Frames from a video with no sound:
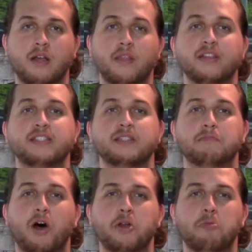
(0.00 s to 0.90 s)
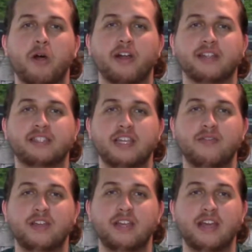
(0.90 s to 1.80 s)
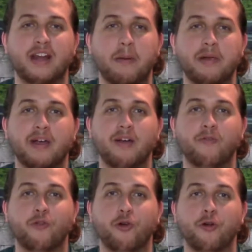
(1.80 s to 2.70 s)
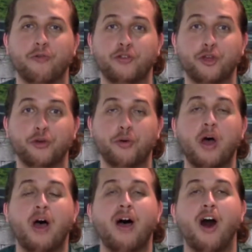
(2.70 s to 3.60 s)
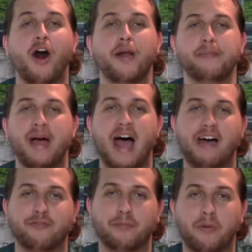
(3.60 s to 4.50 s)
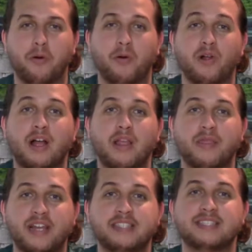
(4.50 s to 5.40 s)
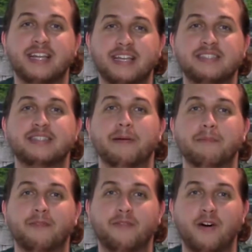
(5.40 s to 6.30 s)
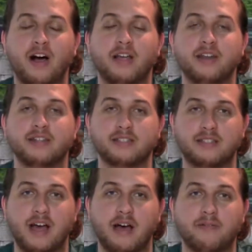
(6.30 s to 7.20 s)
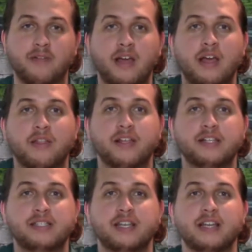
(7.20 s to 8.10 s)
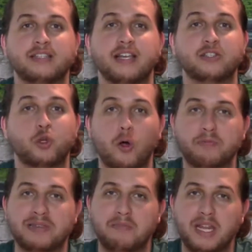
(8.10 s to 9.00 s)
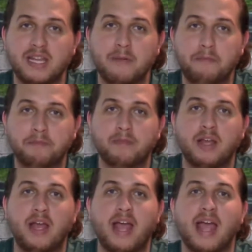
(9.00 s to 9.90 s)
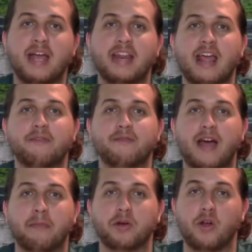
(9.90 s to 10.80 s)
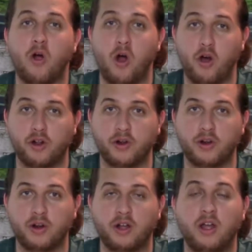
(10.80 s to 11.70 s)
This is Mondo Market TV, and I'm here for a review on Paverpol. This is some fun stuff. This is a sculpting medium and a fabric hardener.